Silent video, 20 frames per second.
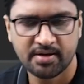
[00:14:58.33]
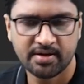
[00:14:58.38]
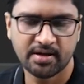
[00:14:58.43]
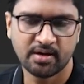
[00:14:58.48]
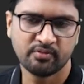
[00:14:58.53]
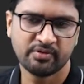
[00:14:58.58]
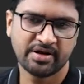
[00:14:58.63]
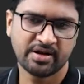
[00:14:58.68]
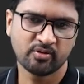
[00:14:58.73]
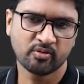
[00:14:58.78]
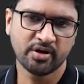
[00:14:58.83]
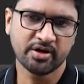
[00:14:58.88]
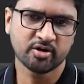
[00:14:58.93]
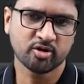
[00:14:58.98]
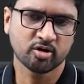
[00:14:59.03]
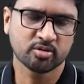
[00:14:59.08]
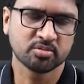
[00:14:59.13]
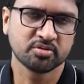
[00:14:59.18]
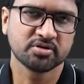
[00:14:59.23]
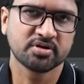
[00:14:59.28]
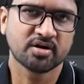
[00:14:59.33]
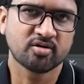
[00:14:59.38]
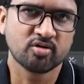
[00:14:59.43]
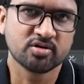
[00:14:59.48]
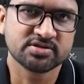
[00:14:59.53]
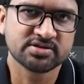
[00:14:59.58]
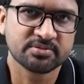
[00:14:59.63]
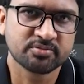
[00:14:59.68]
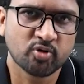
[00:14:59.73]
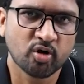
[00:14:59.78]
Now, when I go and talk about the
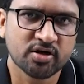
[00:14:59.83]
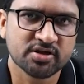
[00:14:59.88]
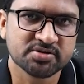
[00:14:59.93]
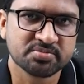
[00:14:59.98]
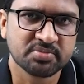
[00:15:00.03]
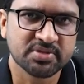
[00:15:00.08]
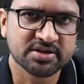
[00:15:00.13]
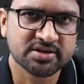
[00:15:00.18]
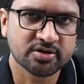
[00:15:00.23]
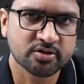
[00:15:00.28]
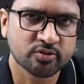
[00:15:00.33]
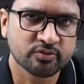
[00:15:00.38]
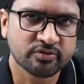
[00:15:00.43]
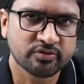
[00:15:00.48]
concept called as method